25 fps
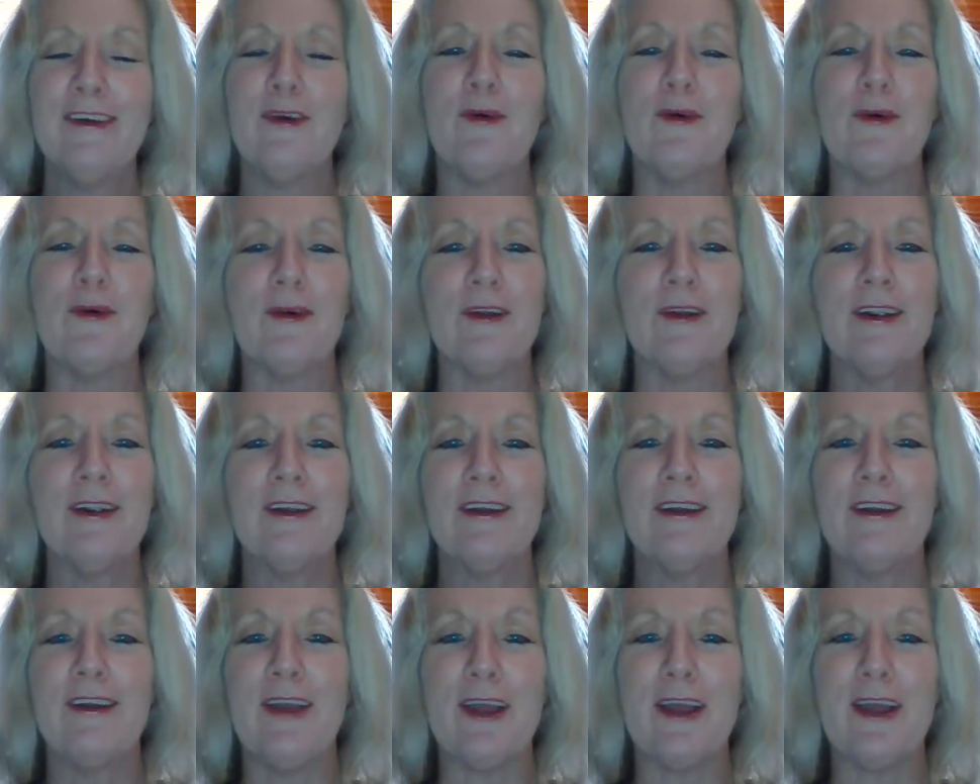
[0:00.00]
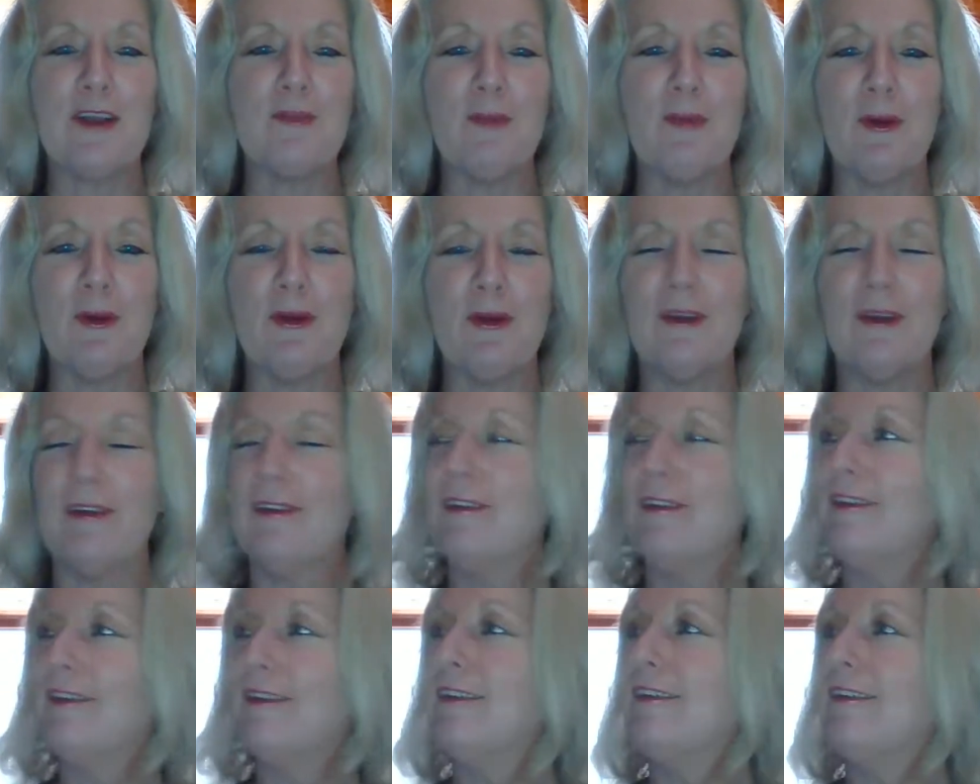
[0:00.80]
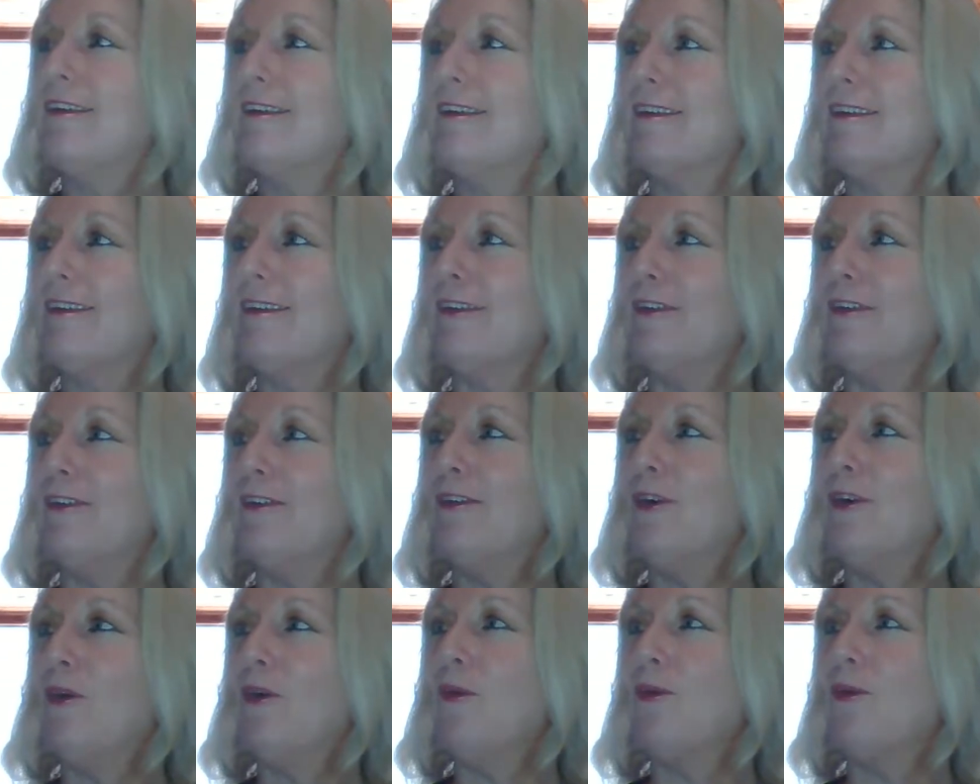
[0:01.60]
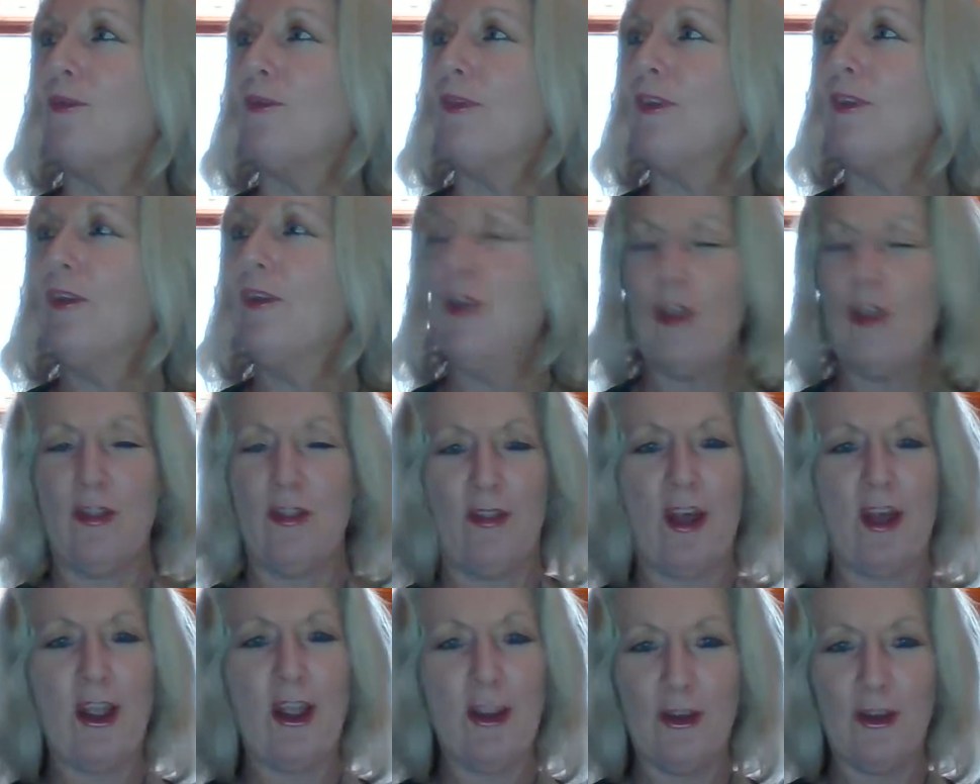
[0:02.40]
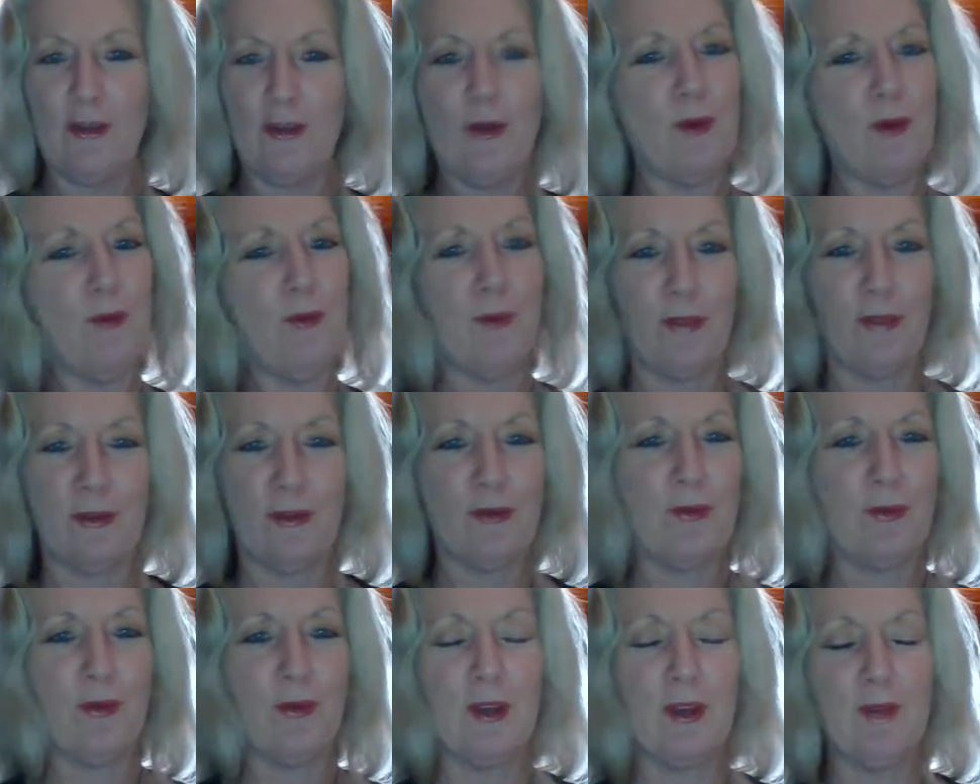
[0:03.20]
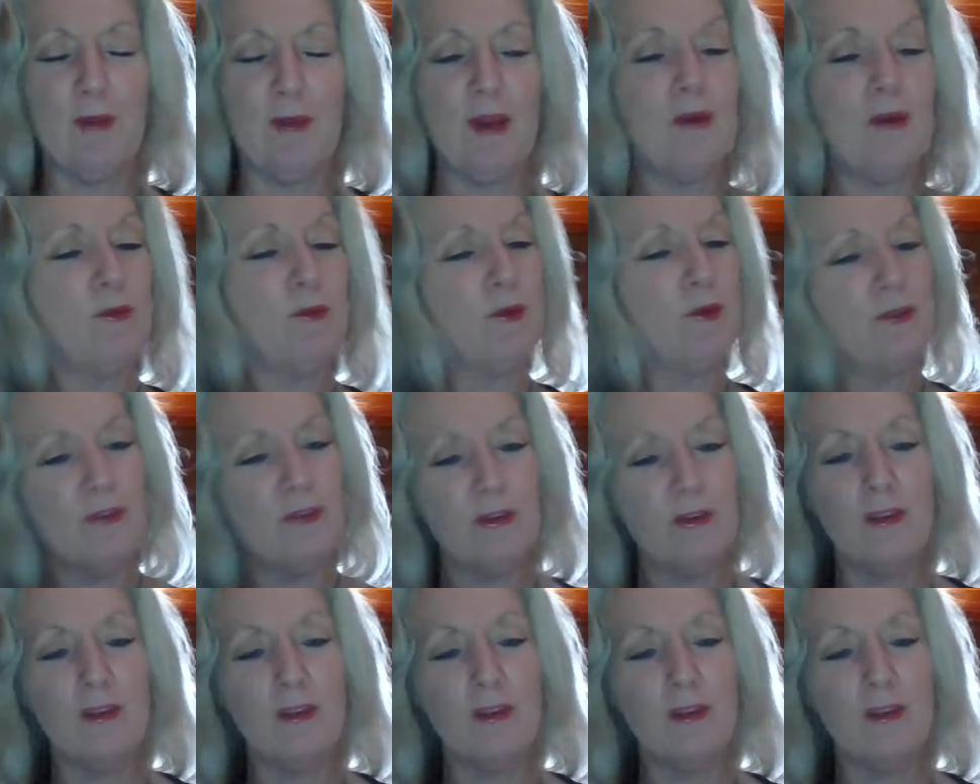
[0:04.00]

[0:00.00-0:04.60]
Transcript: or expert. Oh, they know what they're talking about. Well, do